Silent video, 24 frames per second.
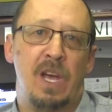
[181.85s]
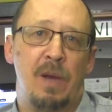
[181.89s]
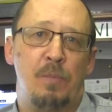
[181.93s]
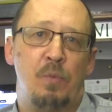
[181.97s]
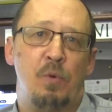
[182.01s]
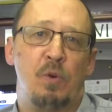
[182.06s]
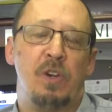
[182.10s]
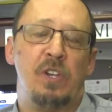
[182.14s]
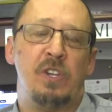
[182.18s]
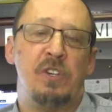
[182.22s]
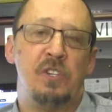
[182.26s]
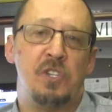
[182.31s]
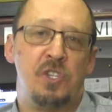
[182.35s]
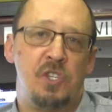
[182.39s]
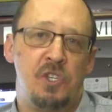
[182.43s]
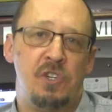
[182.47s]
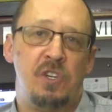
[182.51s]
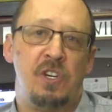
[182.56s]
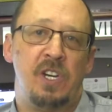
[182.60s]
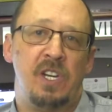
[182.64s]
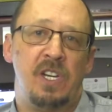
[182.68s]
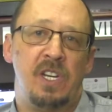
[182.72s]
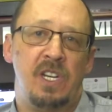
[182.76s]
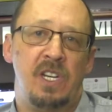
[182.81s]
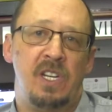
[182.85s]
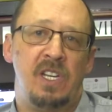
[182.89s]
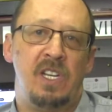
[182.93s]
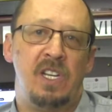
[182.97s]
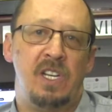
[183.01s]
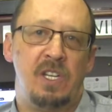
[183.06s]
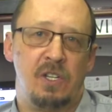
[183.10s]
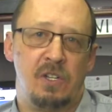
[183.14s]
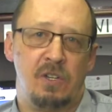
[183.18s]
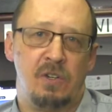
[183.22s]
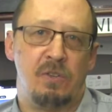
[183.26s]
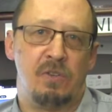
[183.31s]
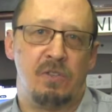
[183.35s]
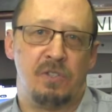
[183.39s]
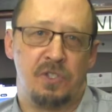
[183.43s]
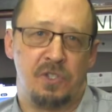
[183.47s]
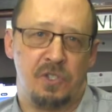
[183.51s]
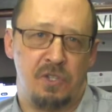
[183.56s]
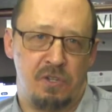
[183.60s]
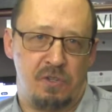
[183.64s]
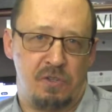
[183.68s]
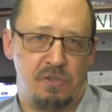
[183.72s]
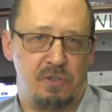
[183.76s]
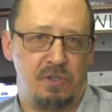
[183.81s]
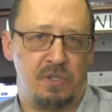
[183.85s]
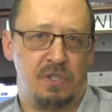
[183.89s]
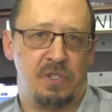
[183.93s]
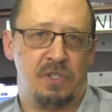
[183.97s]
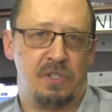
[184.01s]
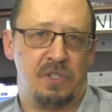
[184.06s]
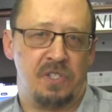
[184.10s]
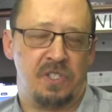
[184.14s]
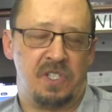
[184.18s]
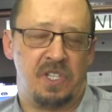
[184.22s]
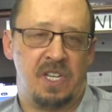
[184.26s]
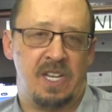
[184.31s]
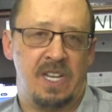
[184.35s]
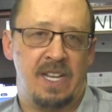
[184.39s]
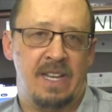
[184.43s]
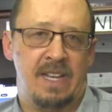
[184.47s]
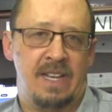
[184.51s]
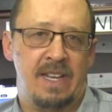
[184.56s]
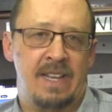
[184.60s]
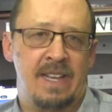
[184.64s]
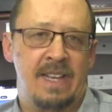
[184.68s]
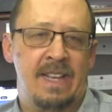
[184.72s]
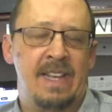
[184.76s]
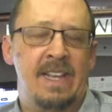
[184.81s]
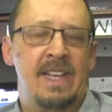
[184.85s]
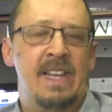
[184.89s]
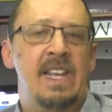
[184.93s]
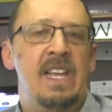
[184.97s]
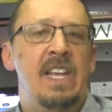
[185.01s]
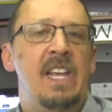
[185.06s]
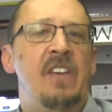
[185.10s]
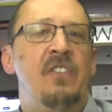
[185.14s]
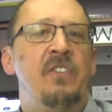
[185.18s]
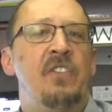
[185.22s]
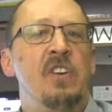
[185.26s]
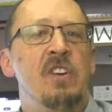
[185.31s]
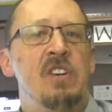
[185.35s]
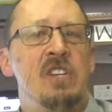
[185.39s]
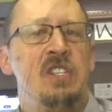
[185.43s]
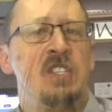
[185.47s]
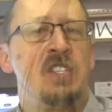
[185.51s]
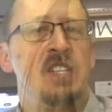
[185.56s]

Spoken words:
up where you should in Google search results. If you're a